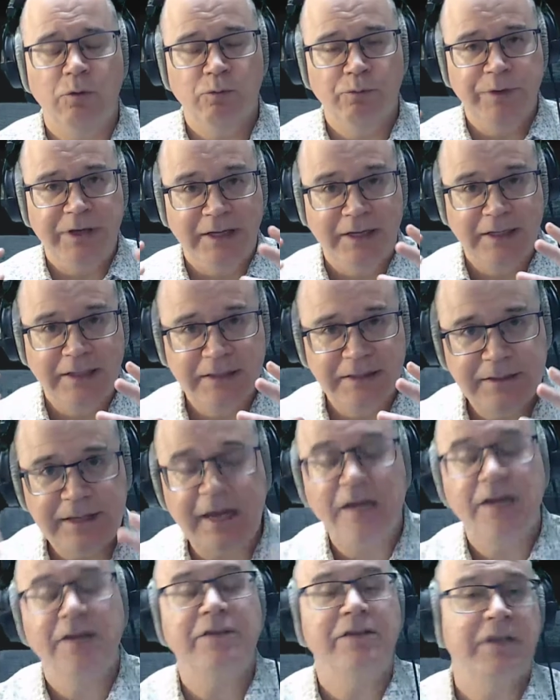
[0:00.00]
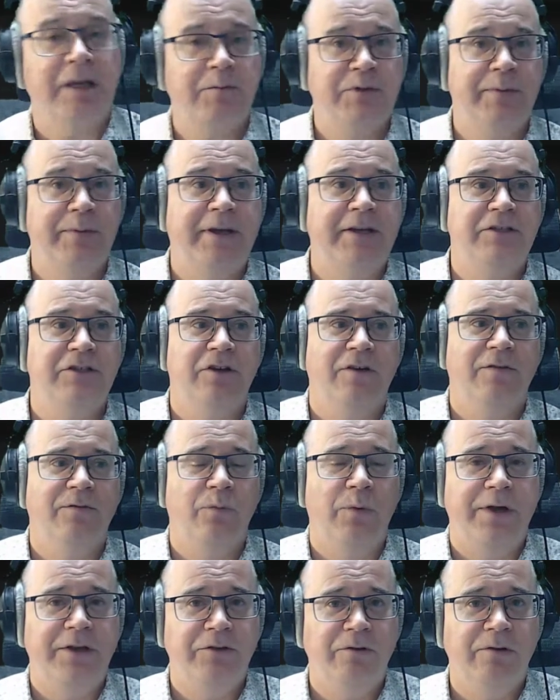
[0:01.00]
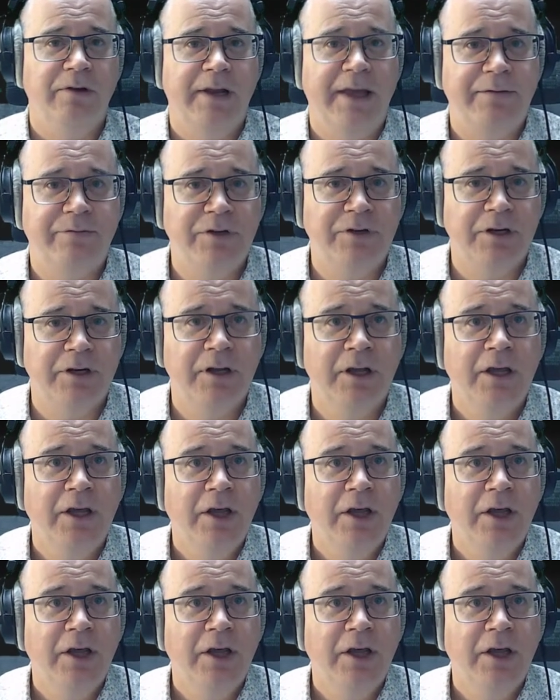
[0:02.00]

be in exactly the same space of where you left it.